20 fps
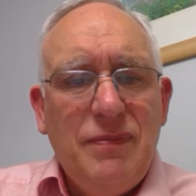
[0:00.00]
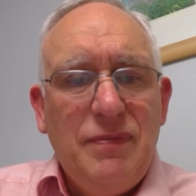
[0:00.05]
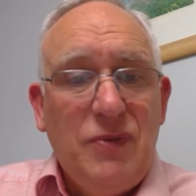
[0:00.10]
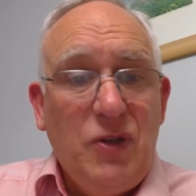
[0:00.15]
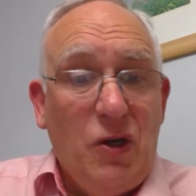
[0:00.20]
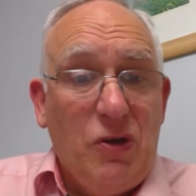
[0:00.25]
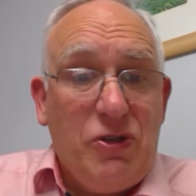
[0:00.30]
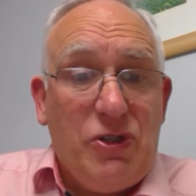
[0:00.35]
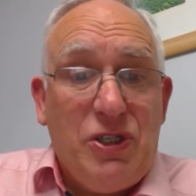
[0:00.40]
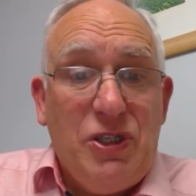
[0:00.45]

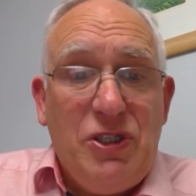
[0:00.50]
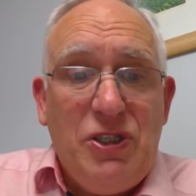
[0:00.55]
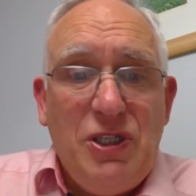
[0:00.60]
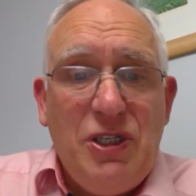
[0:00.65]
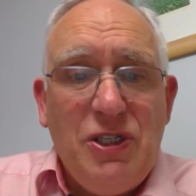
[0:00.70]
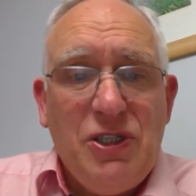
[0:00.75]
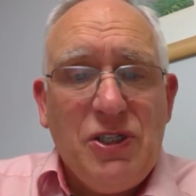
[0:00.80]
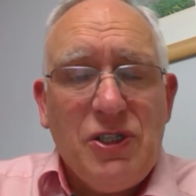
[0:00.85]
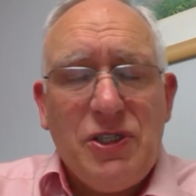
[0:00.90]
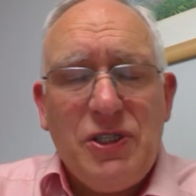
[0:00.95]
Oh, said
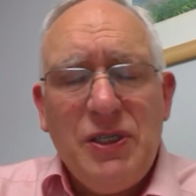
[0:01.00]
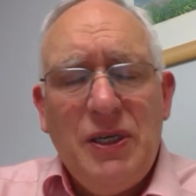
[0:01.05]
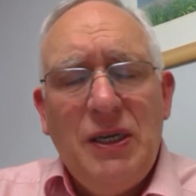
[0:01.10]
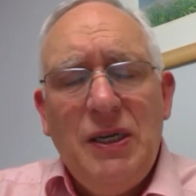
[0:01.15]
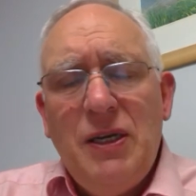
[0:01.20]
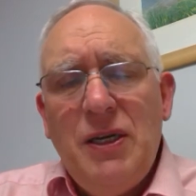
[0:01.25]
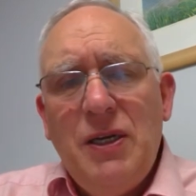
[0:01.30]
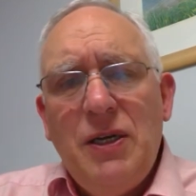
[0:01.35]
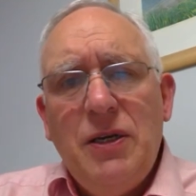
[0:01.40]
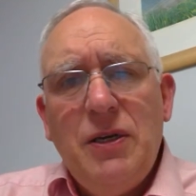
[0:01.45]
Jesus,
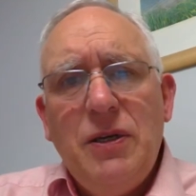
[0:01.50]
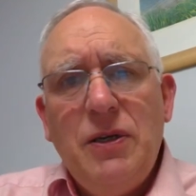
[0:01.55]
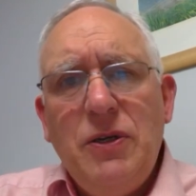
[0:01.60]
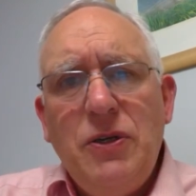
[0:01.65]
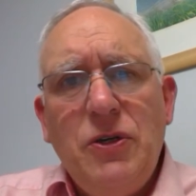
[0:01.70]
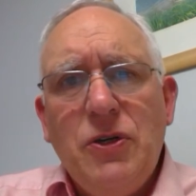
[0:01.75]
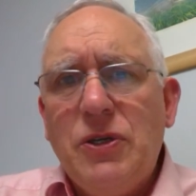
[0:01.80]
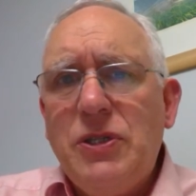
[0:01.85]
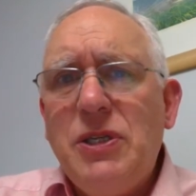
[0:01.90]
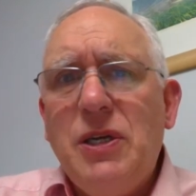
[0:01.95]

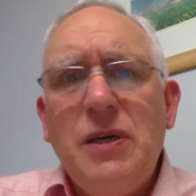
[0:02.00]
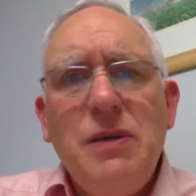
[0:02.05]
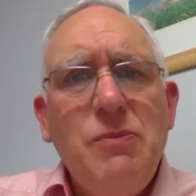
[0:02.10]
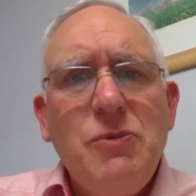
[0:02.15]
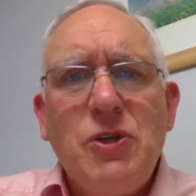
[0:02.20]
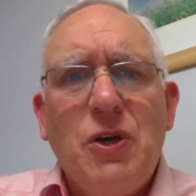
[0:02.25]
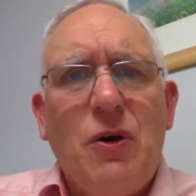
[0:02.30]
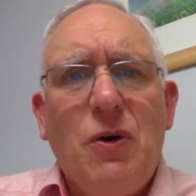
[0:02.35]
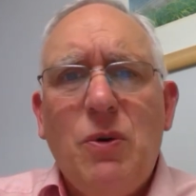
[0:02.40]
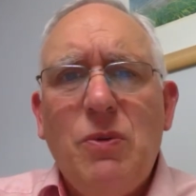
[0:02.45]
your time's
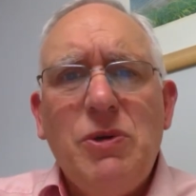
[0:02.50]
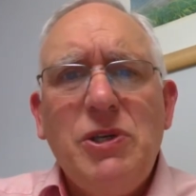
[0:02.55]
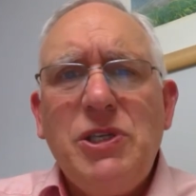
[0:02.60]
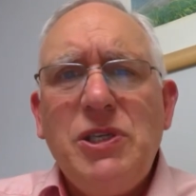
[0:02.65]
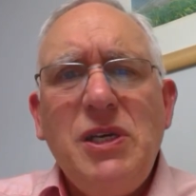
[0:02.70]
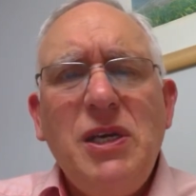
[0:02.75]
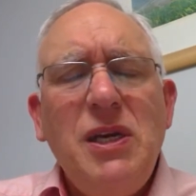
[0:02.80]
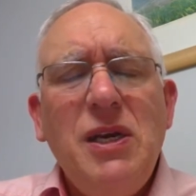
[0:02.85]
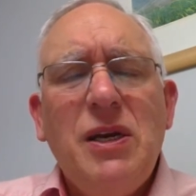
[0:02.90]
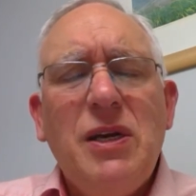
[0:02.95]
always
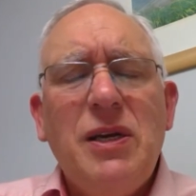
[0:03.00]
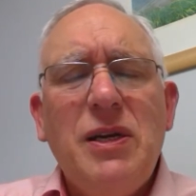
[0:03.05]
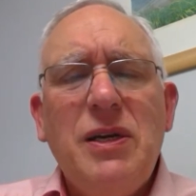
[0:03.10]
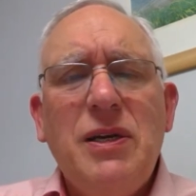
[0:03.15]
here.